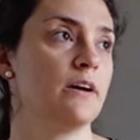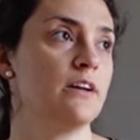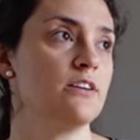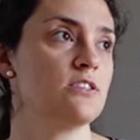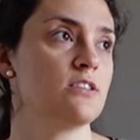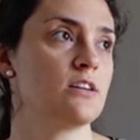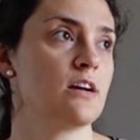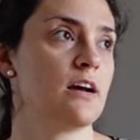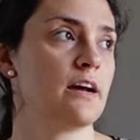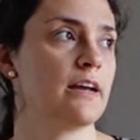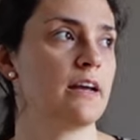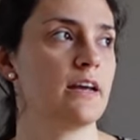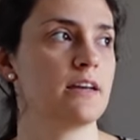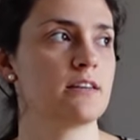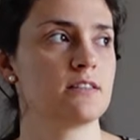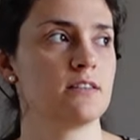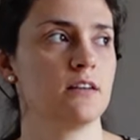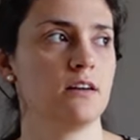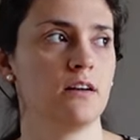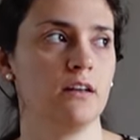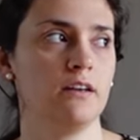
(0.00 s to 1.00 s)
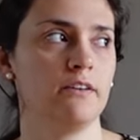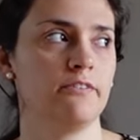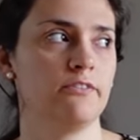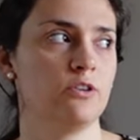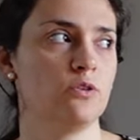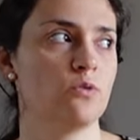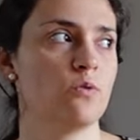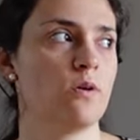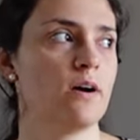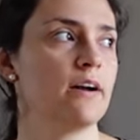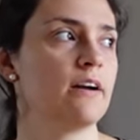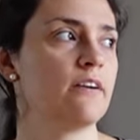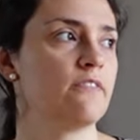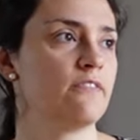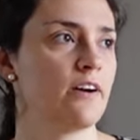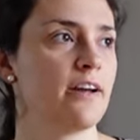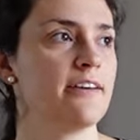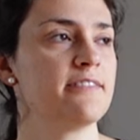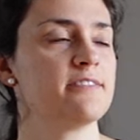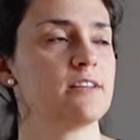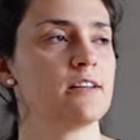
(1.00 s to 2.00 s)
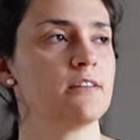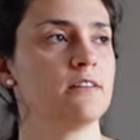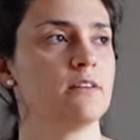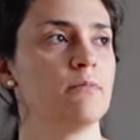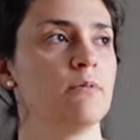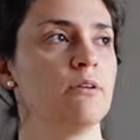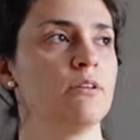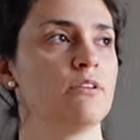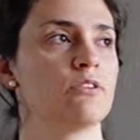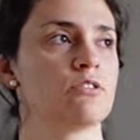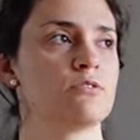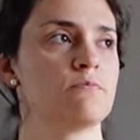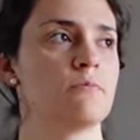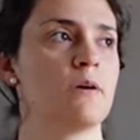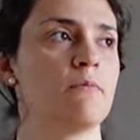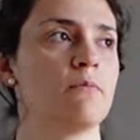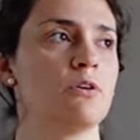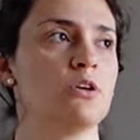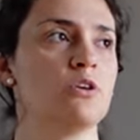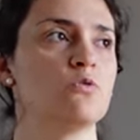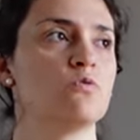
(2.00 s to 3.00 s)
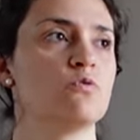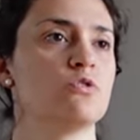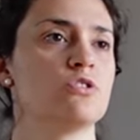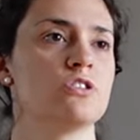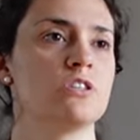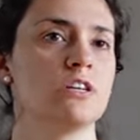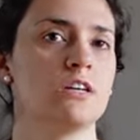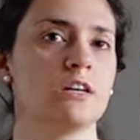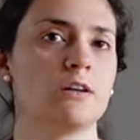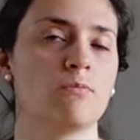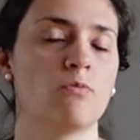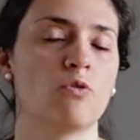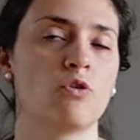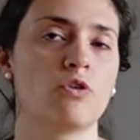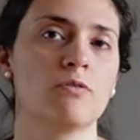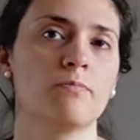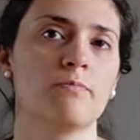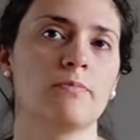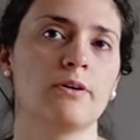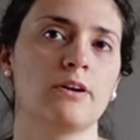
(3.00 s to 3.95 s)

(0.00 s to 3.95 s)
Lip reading: much. I guess that if you added 5 centimeters, maybe you would see it more,